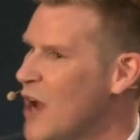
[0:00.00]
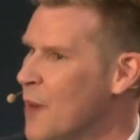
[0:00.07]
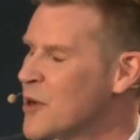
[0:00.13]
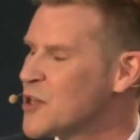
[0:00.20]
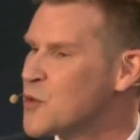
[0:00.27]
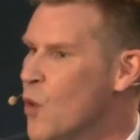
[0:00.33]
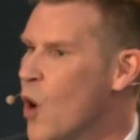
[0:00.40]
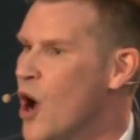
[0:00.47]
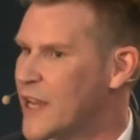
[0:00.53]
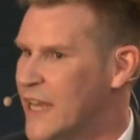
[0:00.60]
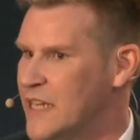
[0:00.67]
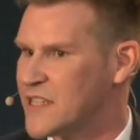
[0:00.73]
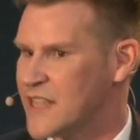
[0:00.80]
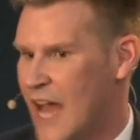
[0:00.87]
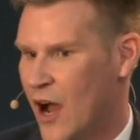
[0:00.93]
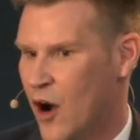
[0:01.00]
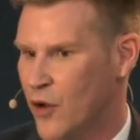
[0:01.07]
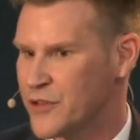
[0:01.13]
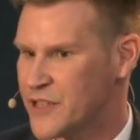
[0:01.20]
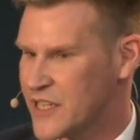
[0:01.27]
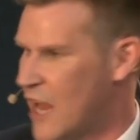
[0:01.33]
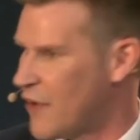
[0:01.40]
How much work is that
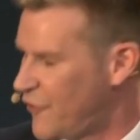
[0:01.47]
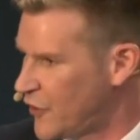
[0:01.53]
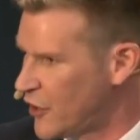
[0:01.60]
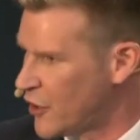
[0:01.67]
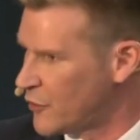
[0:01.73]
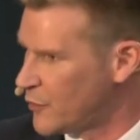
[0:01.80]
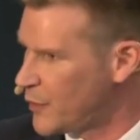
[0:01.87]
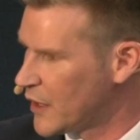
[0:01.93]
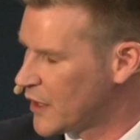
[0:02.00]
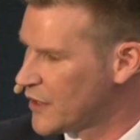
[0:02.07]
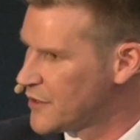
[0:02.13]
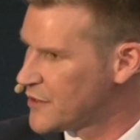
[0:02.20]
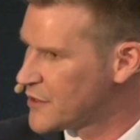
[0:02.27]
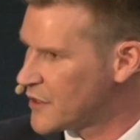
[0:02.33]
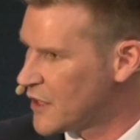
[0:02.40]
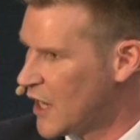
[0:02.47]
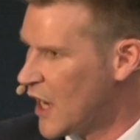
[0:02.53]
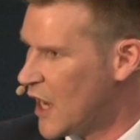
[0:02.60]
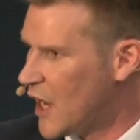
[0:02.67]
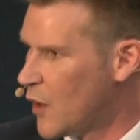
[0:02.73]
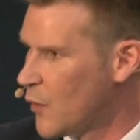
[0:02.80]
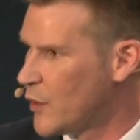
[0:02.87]
on set for you? Because
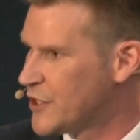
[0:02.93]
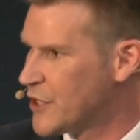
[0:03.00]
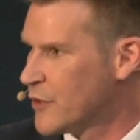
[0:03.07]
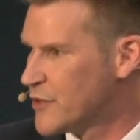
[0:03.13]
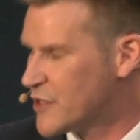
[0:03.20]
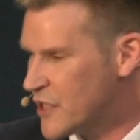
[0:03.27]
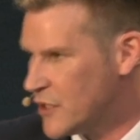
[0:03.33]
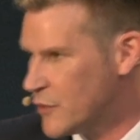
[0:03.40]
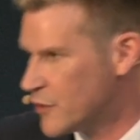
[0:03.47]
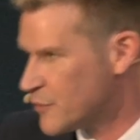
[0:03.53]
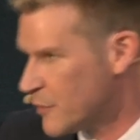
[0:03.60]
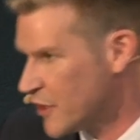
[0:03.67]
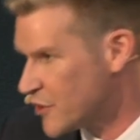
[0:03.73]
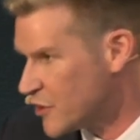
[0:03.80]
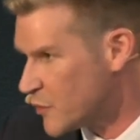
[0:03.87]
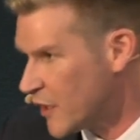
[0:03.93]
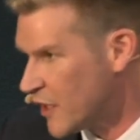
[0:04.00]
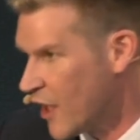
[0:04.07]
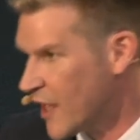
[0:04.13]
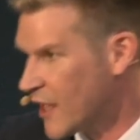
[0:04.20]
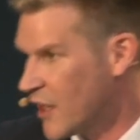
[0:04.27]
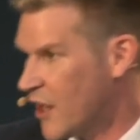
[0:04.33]
uh, we don't see you as much as we'd
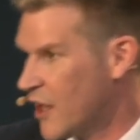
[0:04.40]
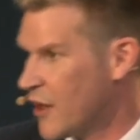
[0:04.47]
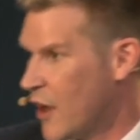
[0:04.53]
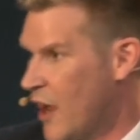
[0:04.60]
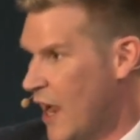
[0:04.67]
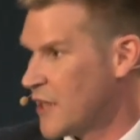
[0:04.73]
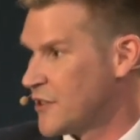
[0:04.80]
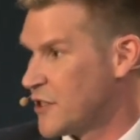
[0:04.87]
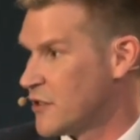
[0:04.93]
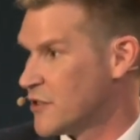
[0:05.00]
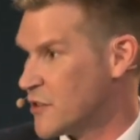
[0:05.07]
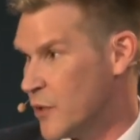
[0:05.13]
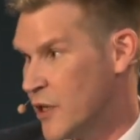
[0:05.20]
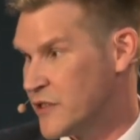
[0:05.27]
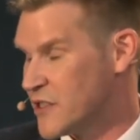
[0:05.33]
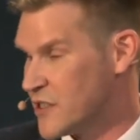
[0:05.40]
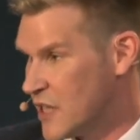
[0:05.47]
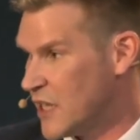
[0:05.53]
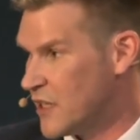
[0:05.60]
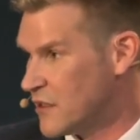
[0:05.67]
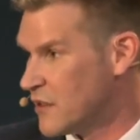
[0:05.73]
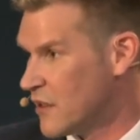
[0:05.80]
like, and I don't hate to use the word
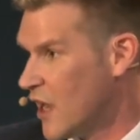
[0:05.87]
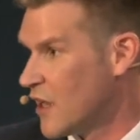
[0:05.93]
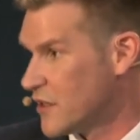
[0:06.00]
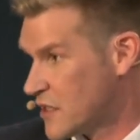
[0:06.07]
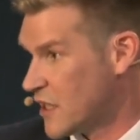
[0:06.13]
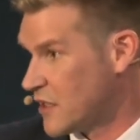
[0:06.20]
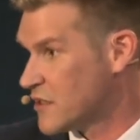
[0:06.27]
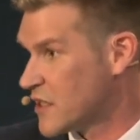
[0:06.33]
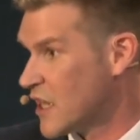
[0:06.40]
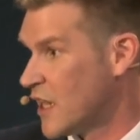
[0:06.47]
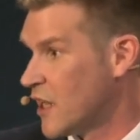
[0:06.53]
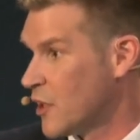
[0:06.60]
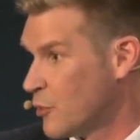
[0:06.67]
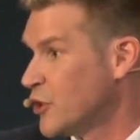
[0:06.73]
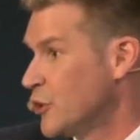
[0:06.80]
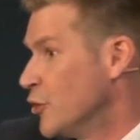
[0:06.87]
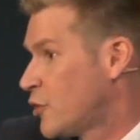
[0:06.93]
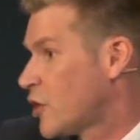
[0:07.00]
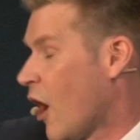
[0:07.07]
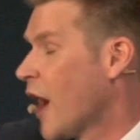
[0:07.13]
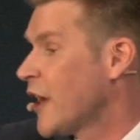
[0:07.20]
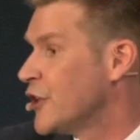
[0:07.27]
uh, scene stealing, but you
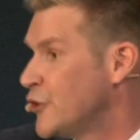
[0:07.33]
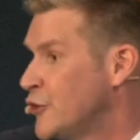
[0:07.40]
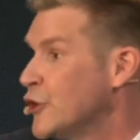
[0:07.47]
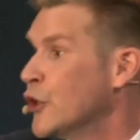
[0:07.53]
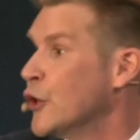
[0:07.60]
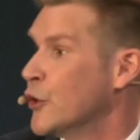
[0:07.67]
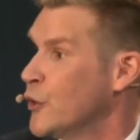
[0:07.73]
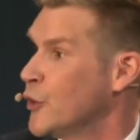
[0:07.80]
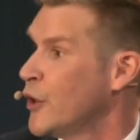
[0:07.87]
kind of do.